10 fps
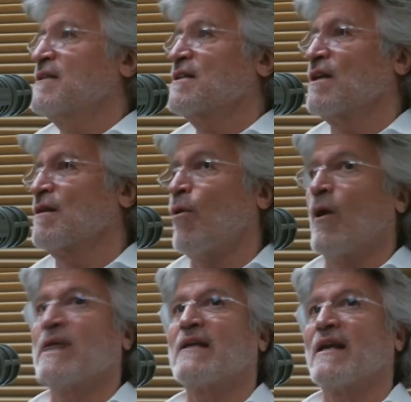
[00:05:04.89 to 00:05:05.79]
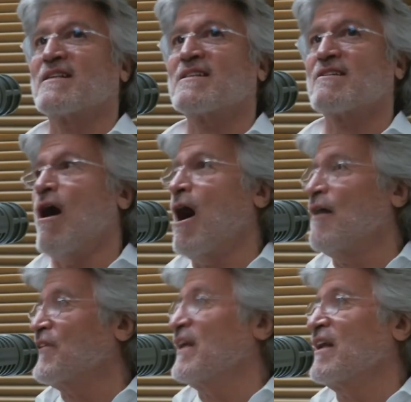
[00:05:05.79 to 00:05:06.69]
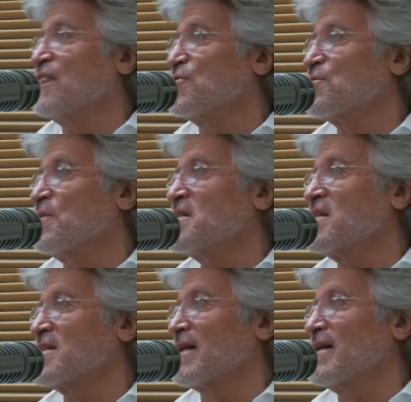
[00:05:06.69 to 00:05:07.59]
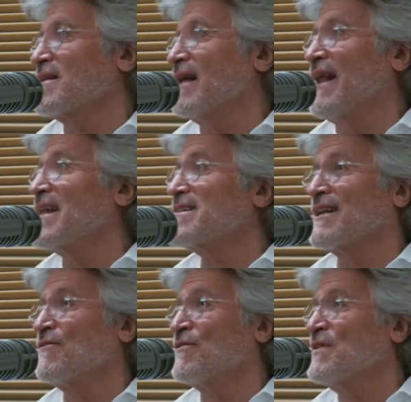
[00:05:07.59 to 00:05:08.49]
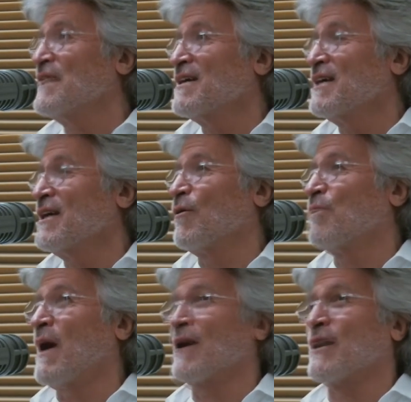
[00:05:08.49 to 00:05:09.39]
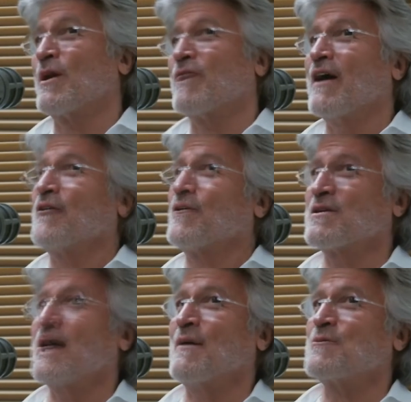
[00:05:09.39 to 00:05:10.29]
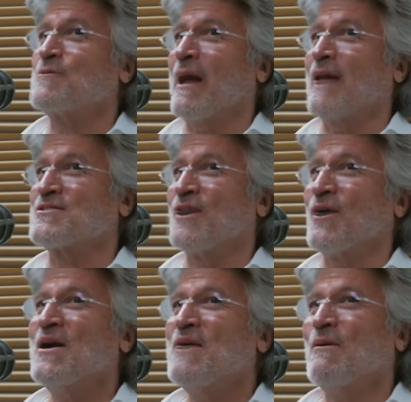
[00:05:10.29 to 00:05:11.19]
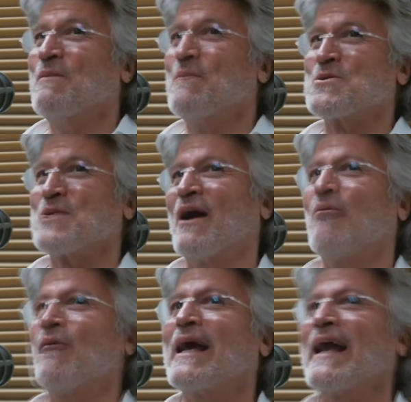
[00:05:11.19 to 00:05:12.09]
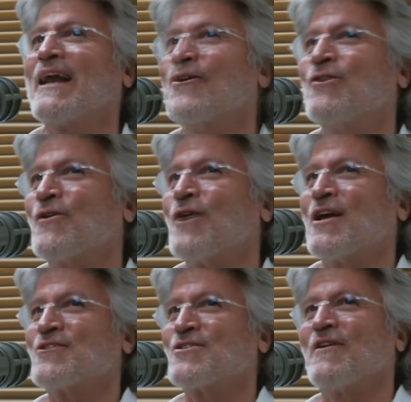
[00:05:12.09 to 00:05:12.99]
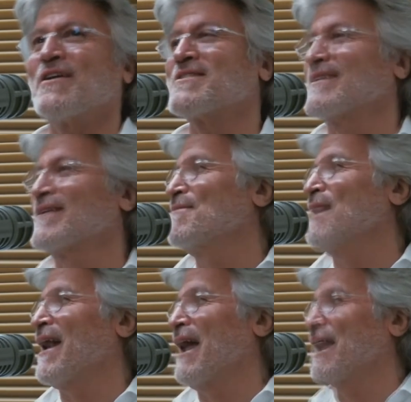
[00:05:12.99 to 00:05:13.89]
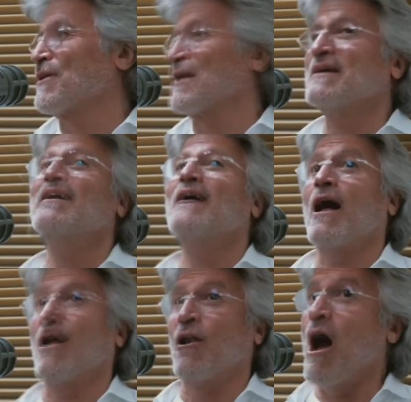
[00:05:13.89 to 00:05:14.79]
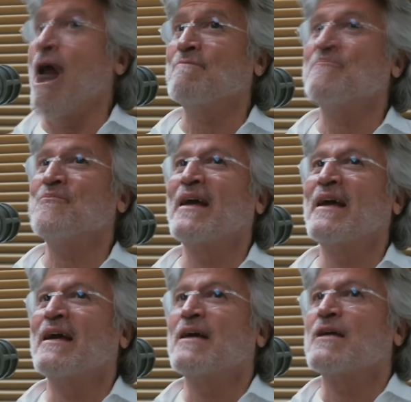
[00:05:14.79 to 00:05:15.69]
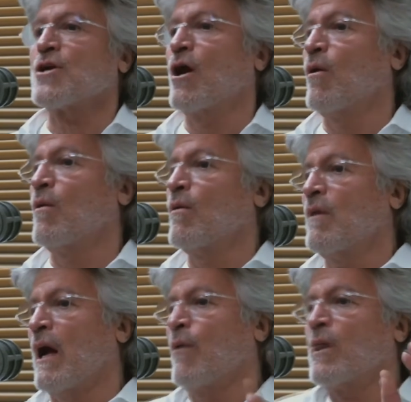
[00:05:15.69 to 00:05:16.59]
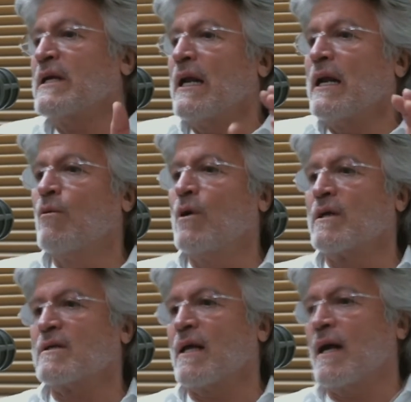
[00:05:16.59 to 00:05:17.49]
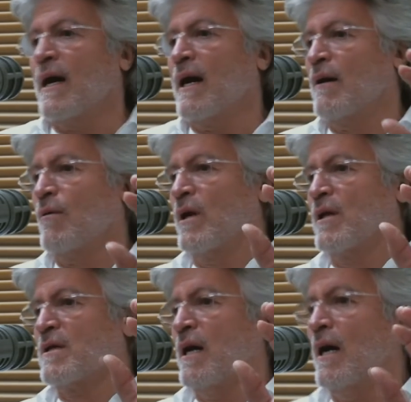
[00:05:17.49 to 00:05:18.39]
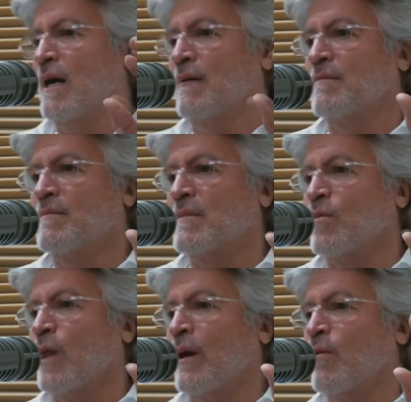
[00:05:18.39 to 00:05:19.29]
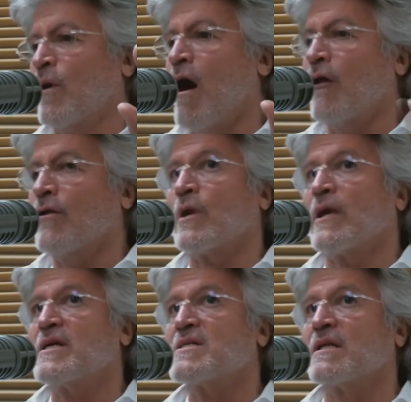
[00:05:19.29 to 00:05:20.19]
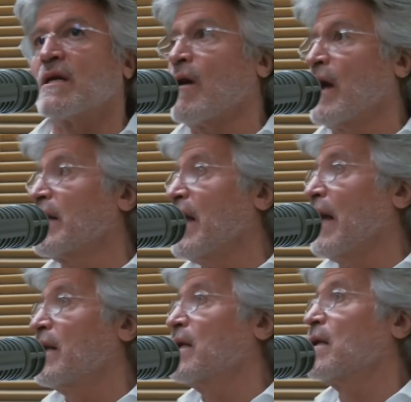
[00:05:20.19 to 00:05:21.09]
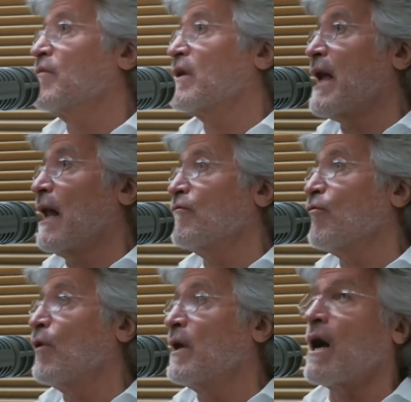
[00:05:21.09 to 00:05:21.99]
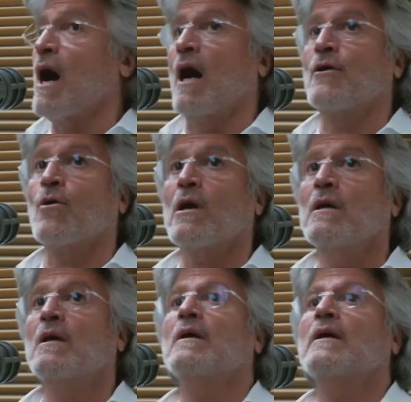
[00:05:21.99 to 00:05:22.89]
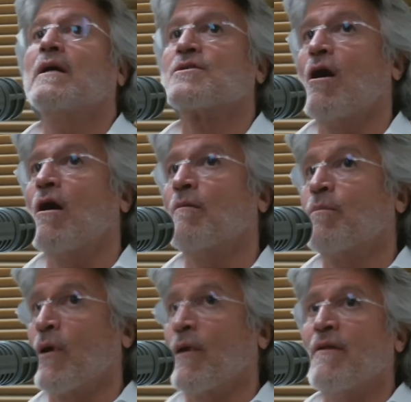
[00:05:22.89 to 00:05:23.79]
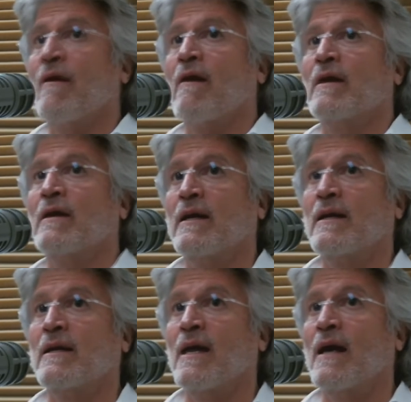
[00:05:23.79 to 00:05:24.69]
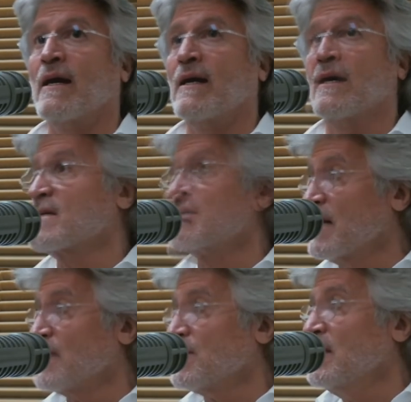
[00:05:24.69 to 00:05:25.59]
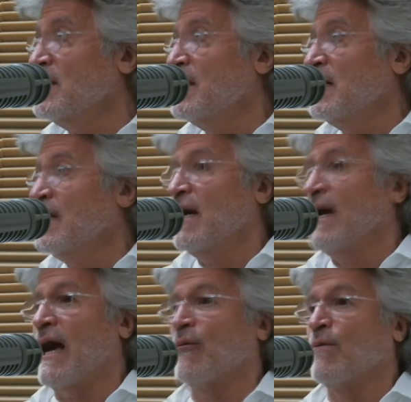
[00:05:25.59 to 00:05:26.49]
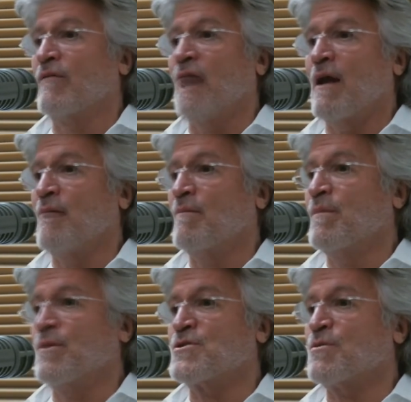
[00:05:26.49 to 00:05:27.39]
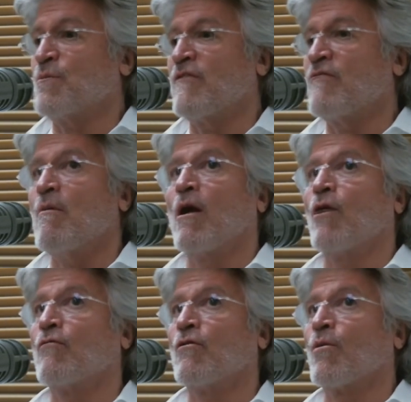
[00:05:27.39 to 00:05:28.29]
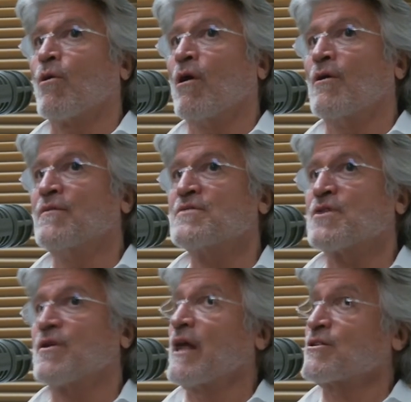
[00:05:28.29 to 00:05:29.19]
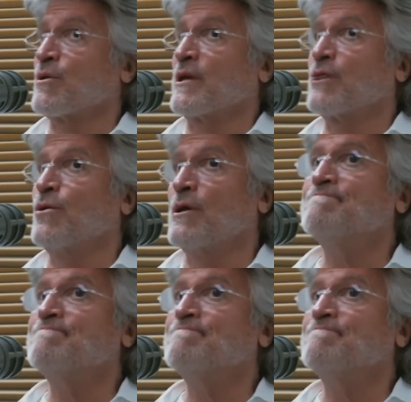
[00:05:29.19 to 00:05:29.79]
to the point that it's off the endangered species list and that's in a you know about a 25 year time span so when people say what can i do for conservation in my life really a lot mm -hmm. so nice. and we're dealing with uh, with uh, we, all the release in the grand canyon of the california condor is all bred there in in uh, in the center, and we've got birds of prey from all over the world. So that's really cool.